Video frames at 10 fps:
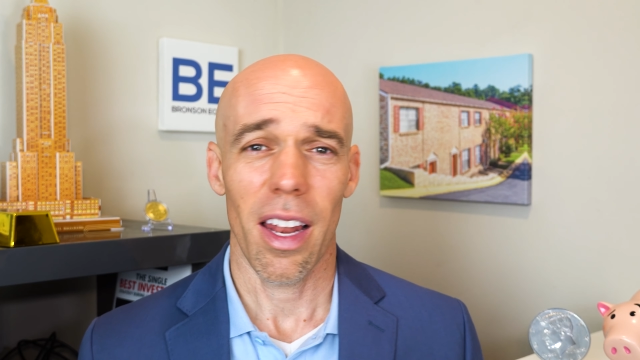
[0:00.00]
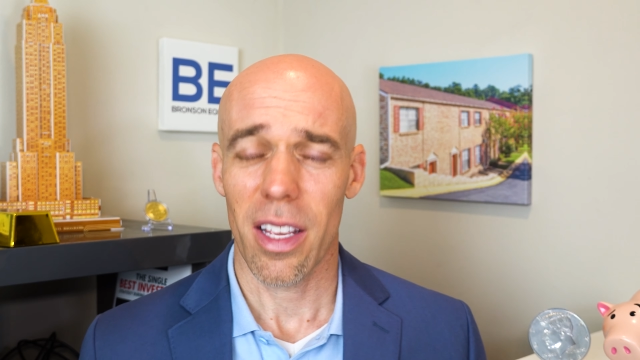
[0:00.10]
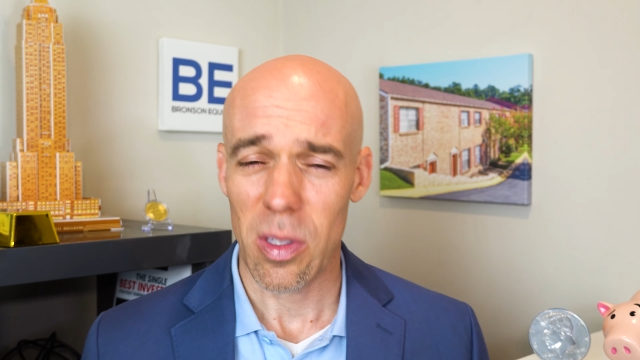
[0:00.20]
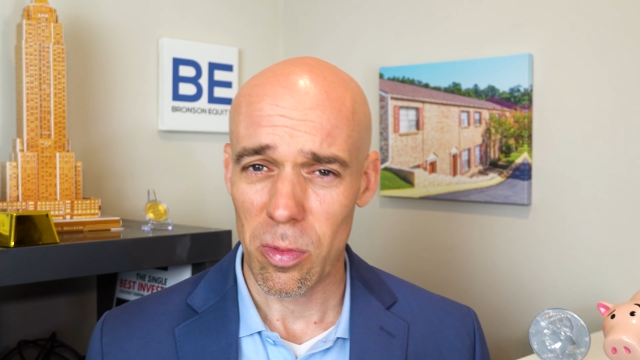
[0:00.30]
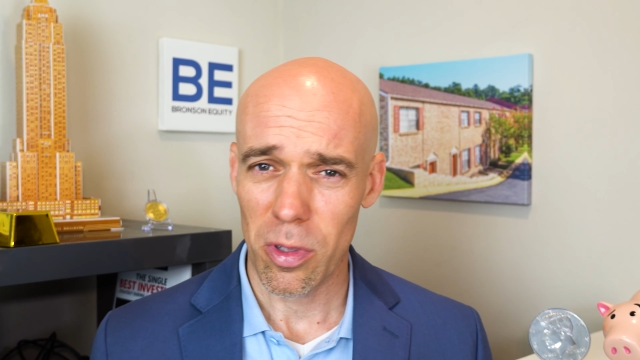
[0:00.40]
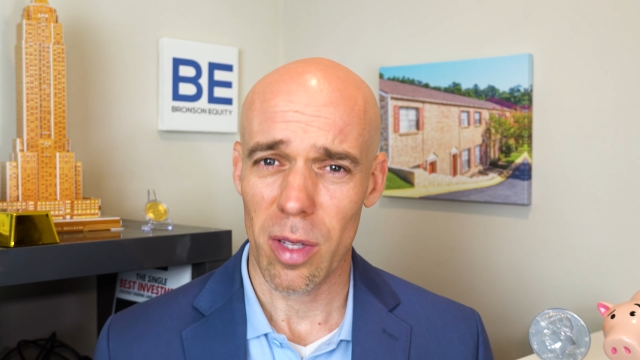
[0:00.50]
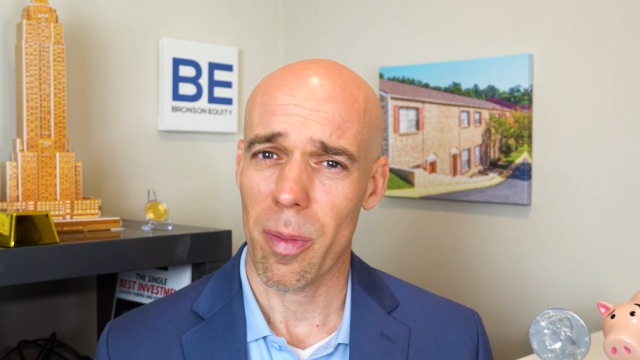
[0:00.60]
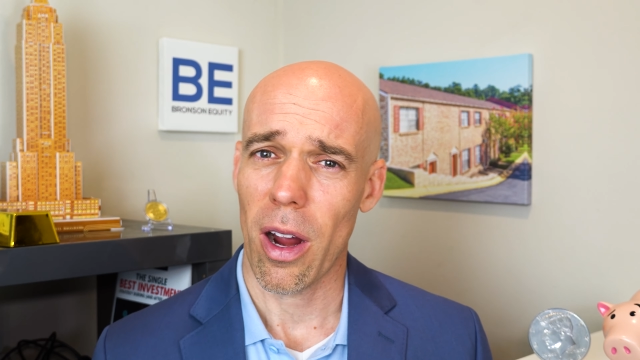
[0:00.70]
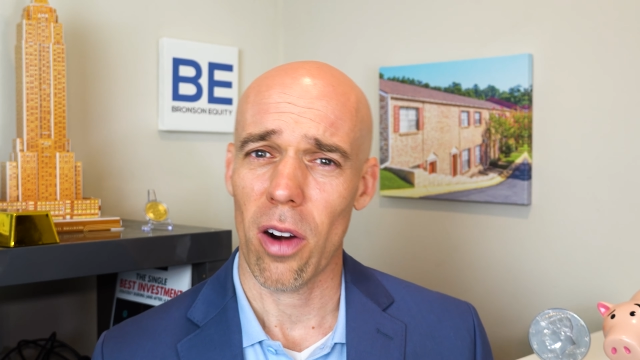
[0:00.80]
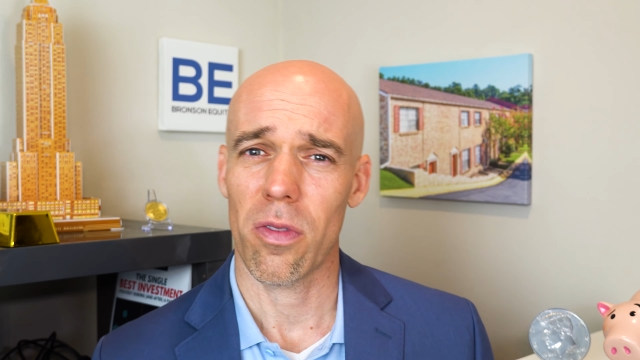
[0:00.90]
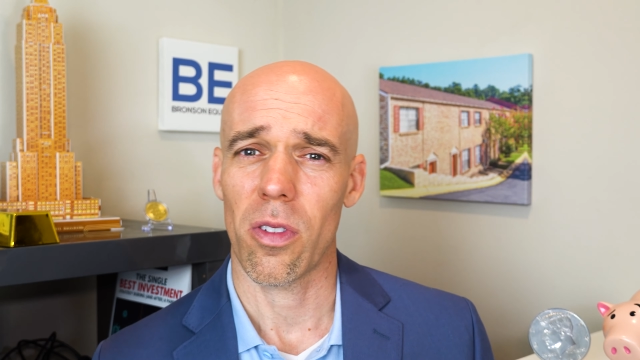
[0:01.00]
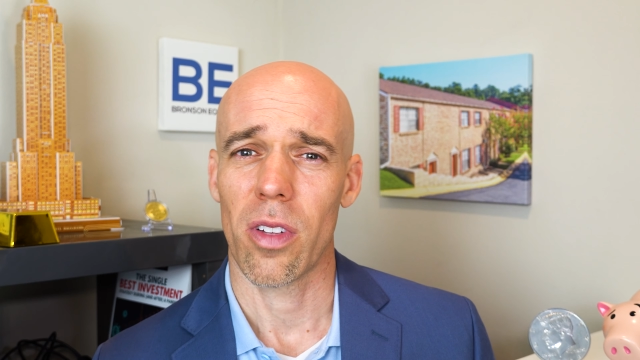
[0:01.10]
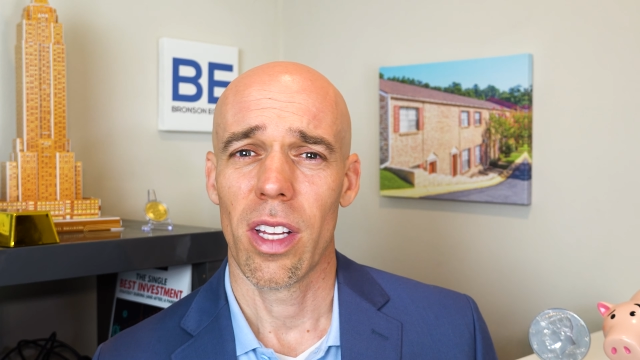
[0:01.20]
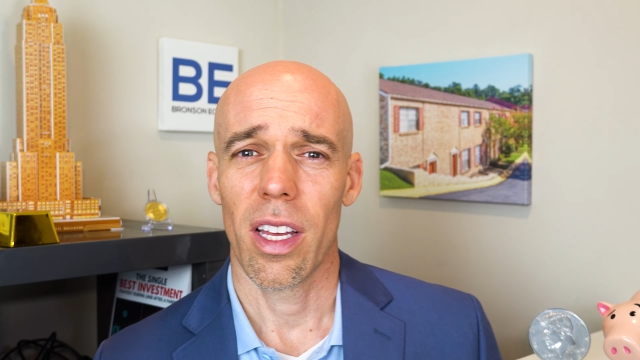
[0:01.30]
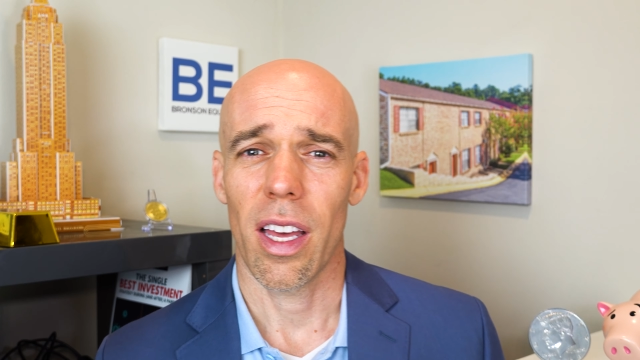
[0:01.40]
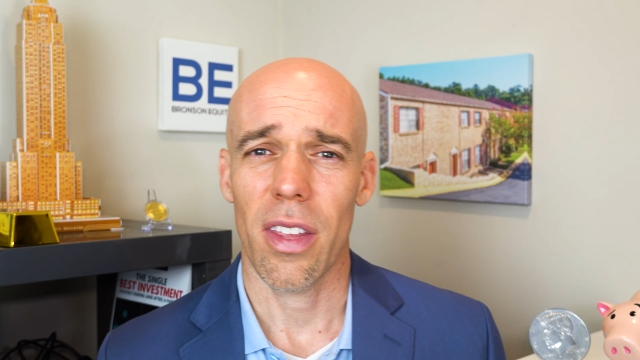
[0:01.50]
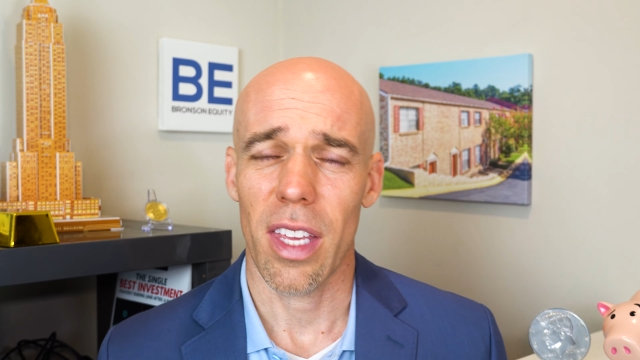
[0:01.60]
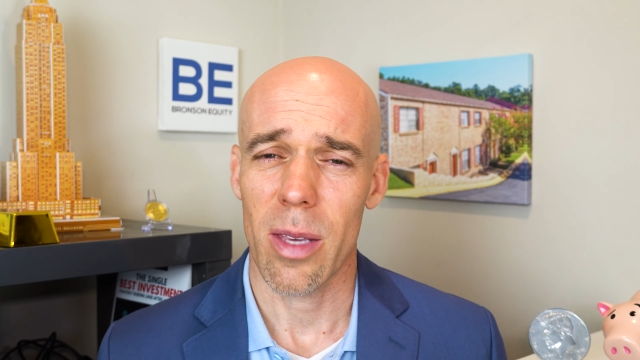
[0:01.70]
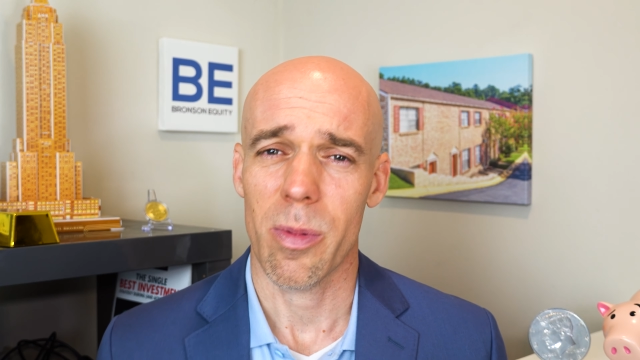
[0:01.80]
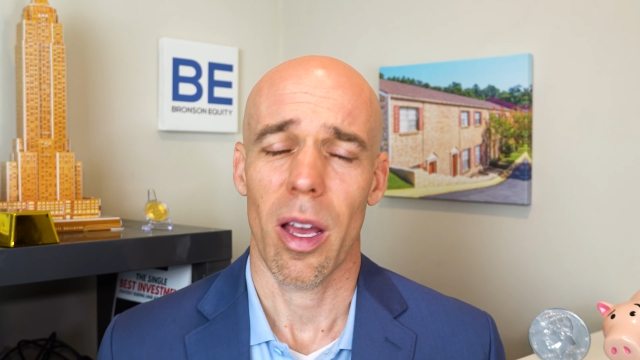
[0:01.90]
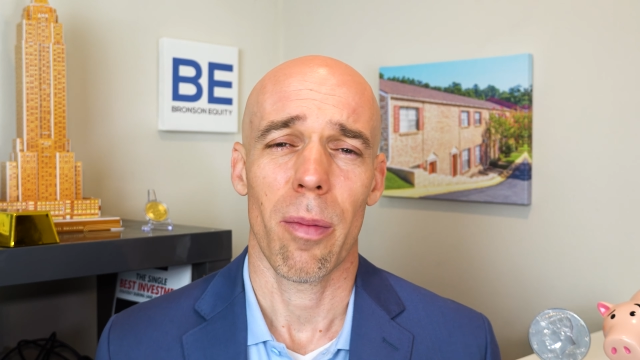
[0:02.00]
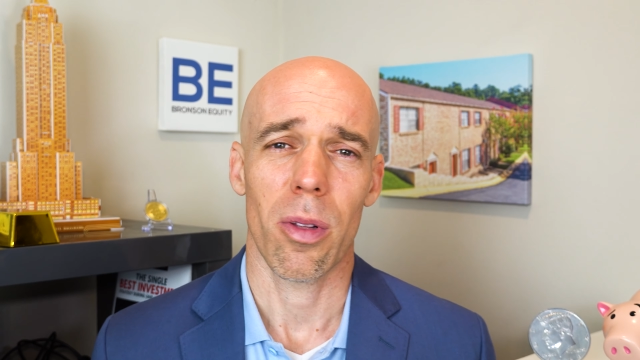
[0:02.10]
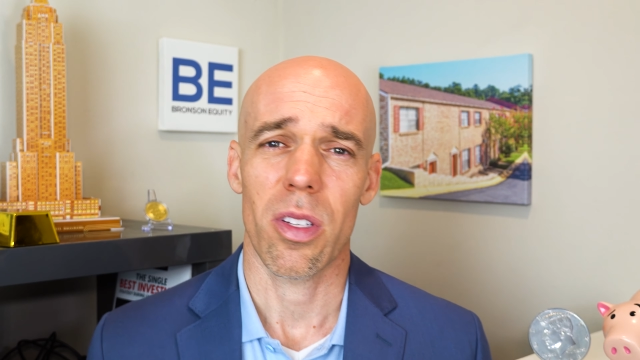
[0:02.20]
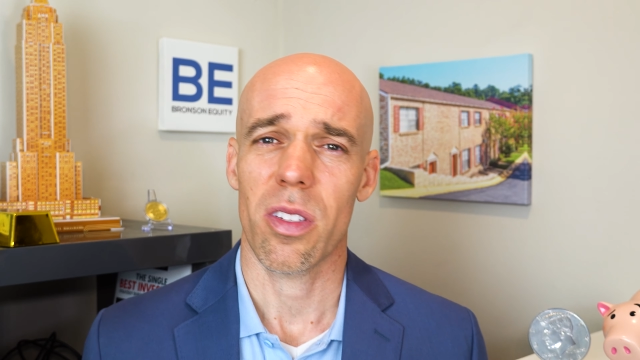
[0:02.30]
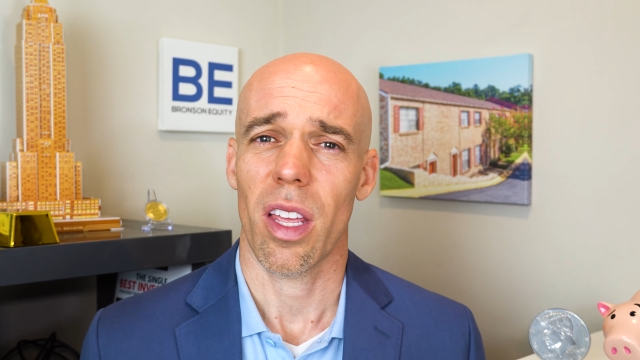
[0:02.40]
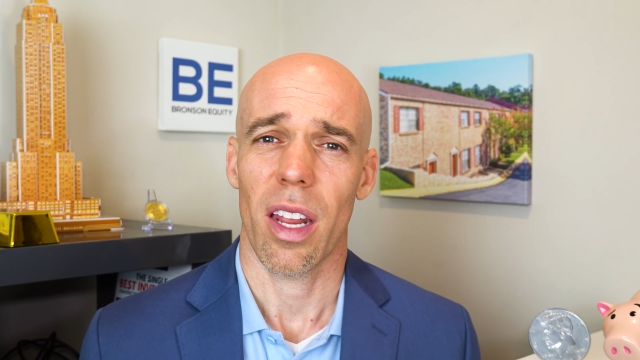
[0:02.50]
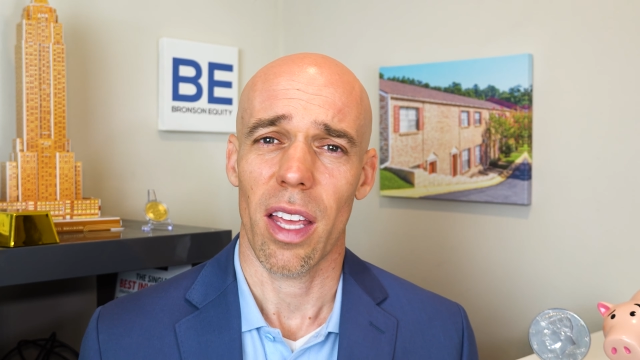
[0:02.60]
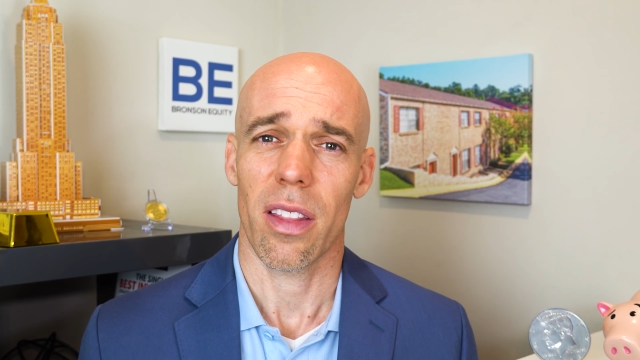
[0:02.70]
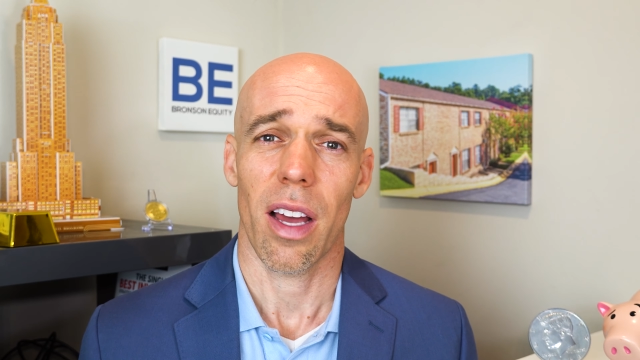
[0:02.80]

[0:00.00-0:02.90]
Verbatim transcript: I think it's really powerful. I think it keeps me humble, just saying, hey,